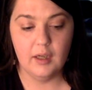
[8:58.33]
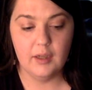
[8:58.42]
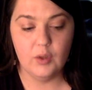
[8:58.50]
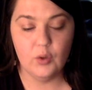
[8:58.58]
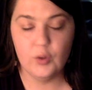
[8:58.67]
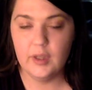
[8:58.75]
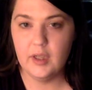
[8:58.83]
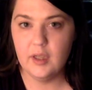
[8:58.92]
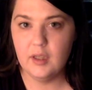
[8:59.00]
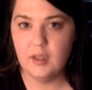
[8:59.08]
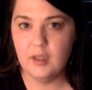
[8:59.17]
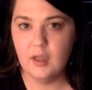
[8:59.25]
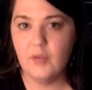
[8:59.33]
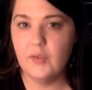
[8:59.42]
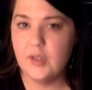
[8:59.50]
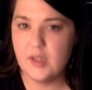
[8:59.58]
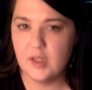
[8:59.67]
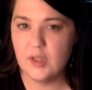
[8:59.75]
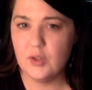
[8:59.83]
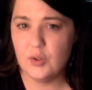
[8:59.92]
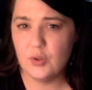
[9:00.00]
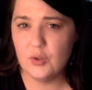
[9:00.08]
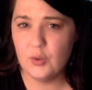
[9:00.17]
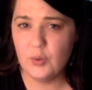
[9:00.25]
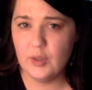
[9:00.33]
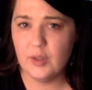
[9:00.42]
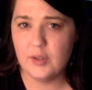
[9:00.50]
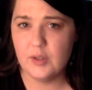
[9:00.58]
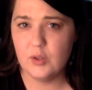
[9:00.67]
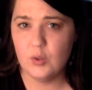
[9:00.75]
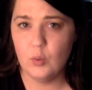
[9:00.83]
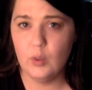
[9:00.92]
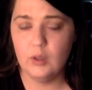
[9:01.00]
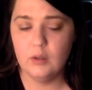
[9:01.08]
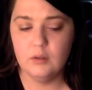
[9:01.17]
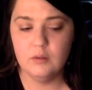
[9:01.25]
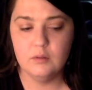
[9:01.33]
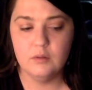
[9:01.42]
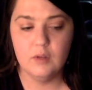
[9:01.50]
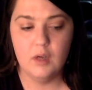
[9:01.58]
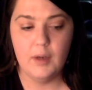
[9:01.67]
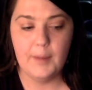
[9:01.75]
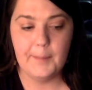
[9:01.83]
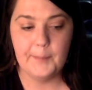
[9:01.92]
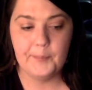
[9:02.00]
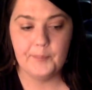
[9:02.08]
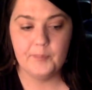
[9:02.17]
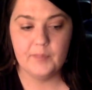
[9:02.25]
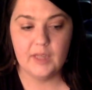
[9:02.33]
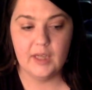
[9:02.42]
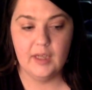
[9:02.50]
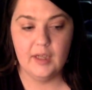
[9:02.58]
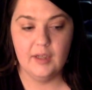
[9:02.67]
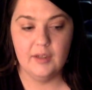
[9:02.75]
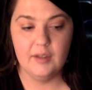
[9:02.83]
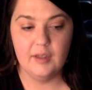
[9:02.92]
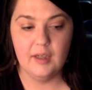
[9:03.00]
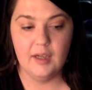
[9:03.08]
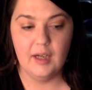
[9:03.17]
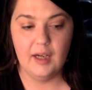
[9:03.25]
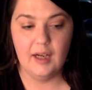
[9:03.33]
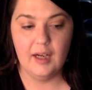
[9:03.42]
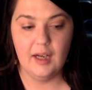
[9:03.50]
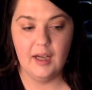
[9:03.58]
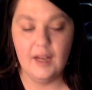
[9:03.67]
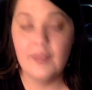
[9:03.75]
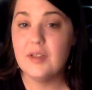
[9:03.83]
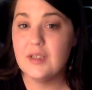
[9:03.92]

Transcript: created it obviously in 2012, and at the